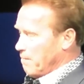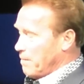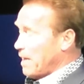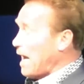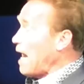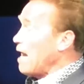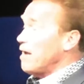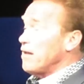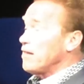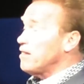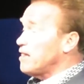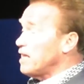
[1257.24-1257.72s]

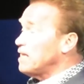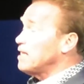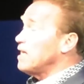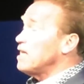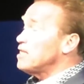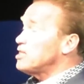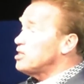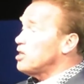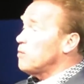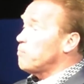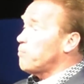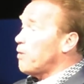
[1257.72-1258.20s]
But I don't think
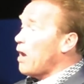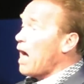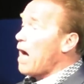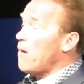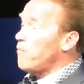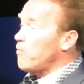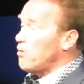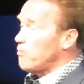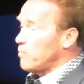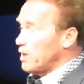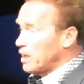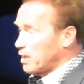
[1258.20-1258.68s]
that's the
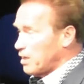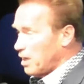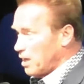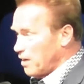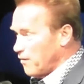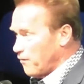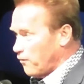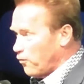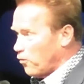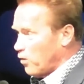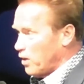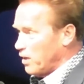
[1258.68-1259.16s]
problem in
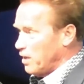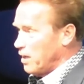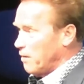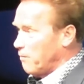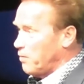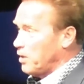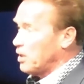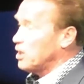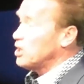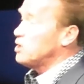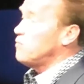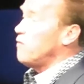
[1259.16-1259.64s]
California,
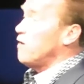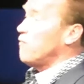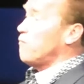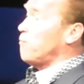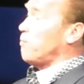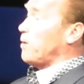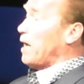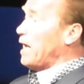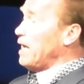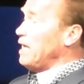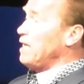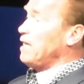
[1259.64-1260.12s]
because we
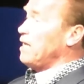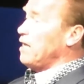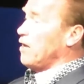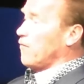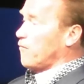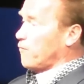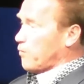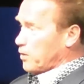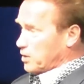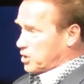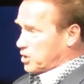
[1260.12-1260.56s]
have plenty of